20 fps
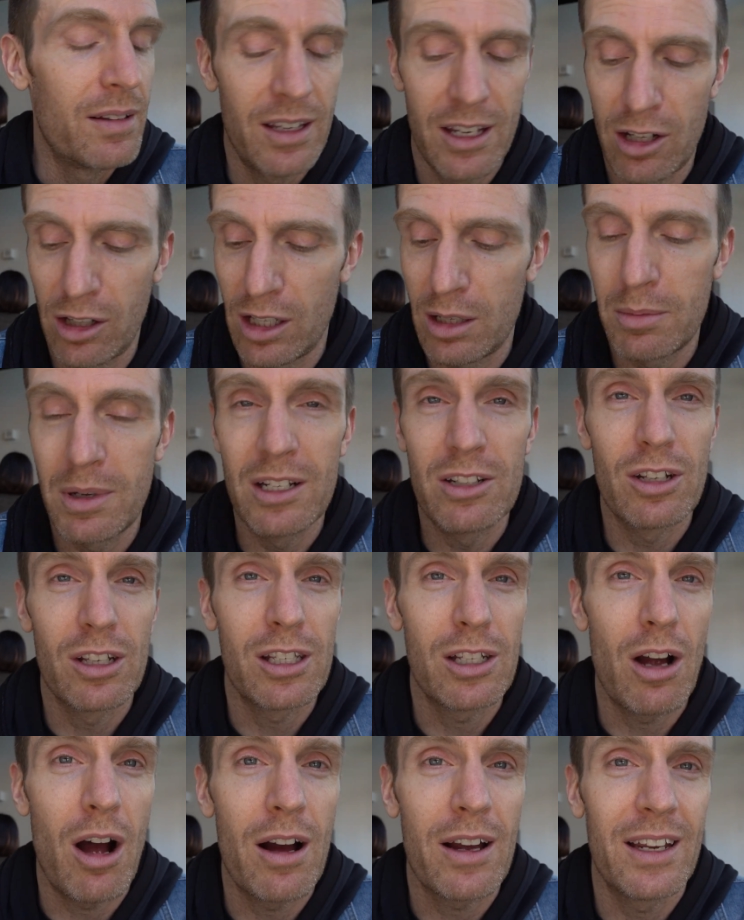killing me
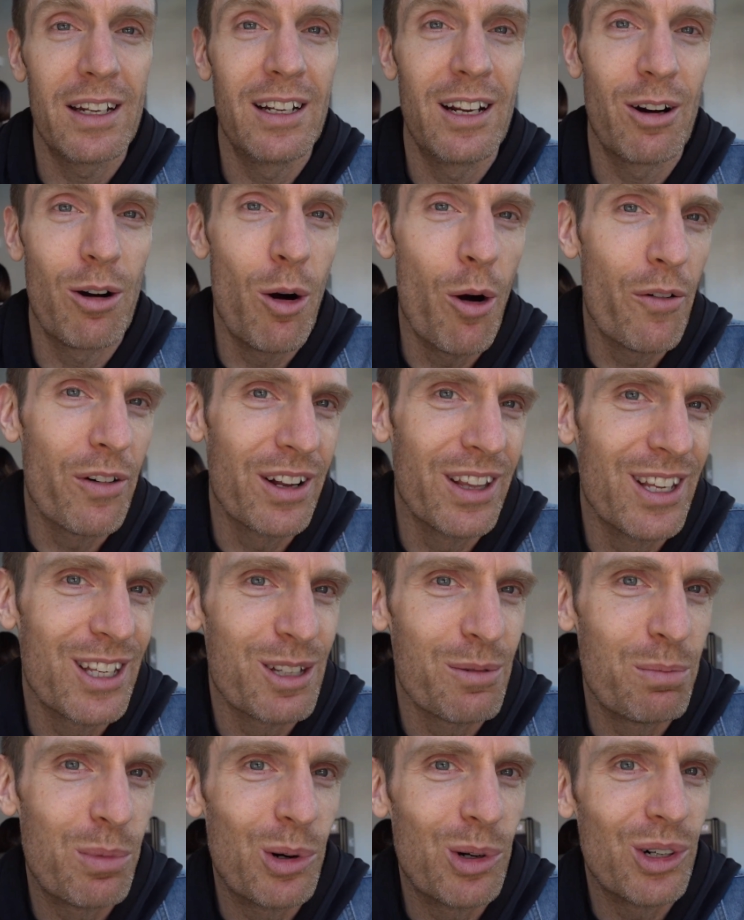just talking here over
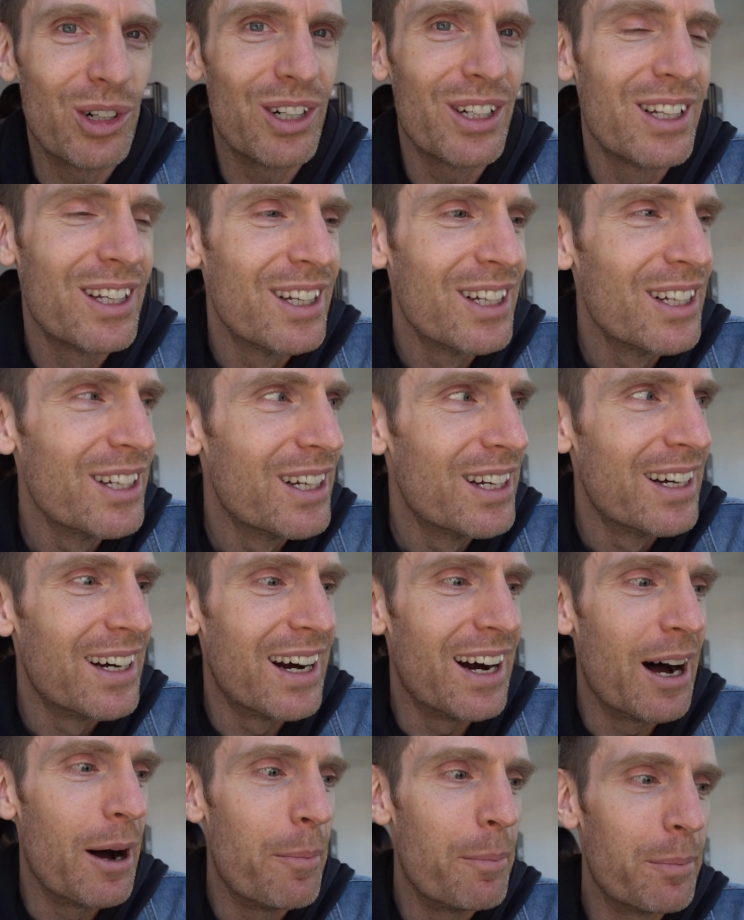this bowl.
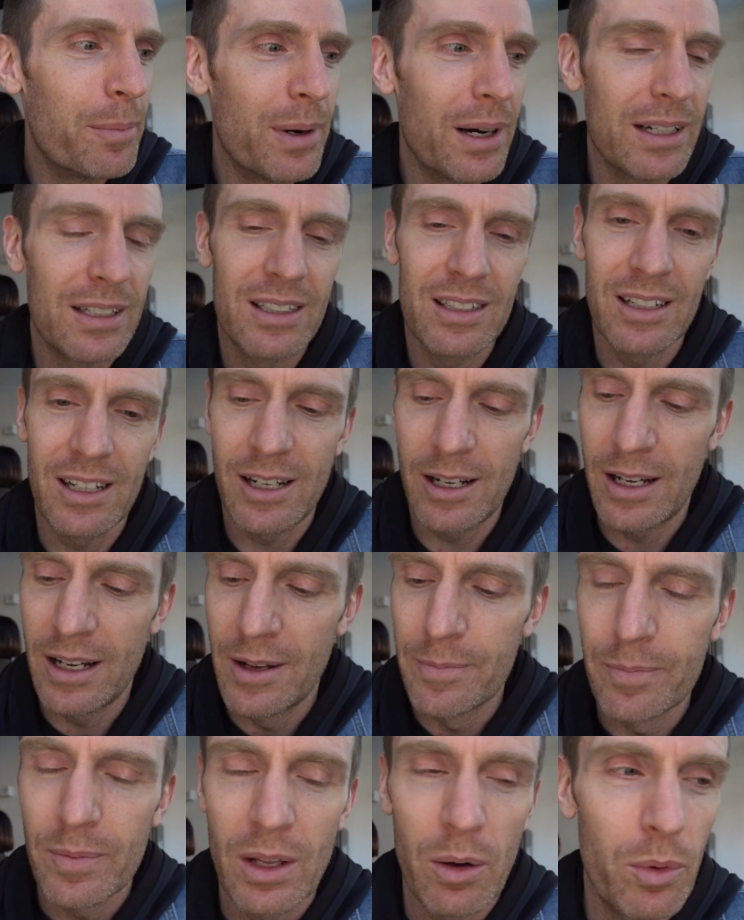But
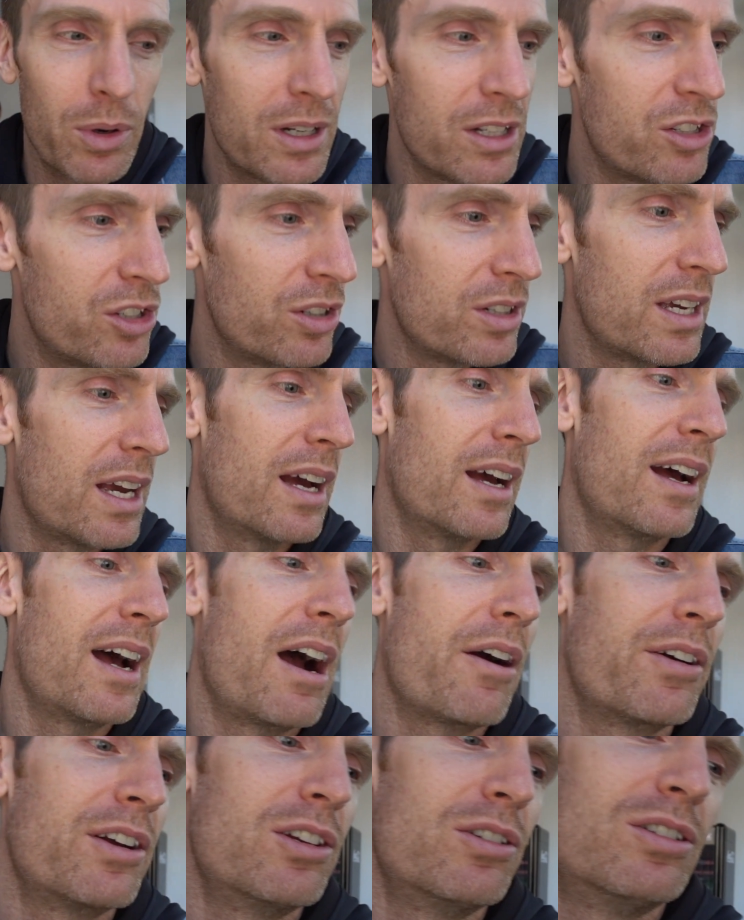what did you get?
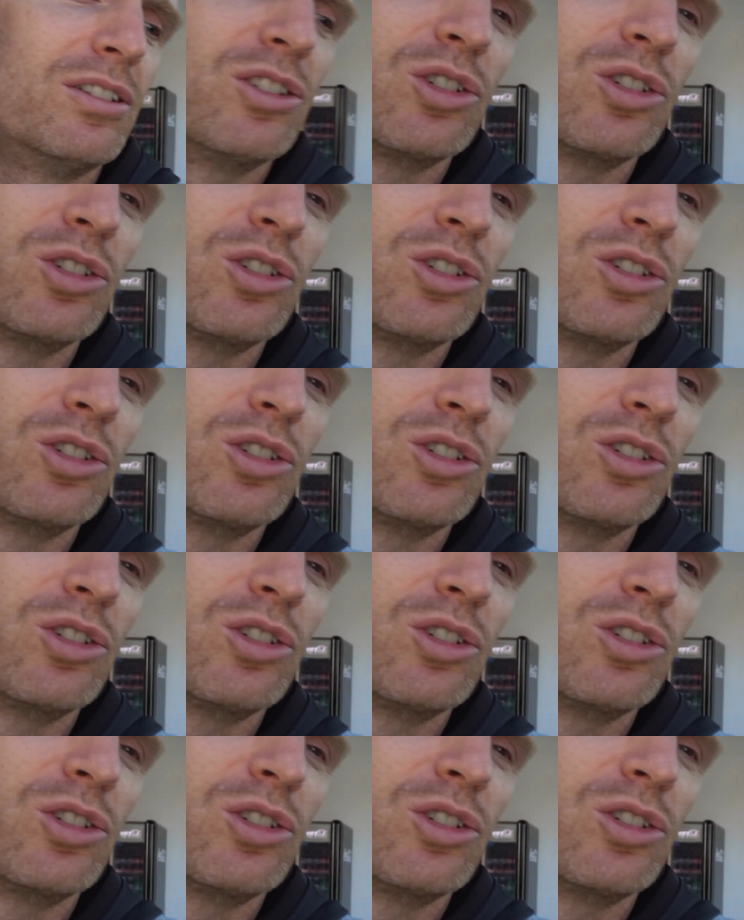How are you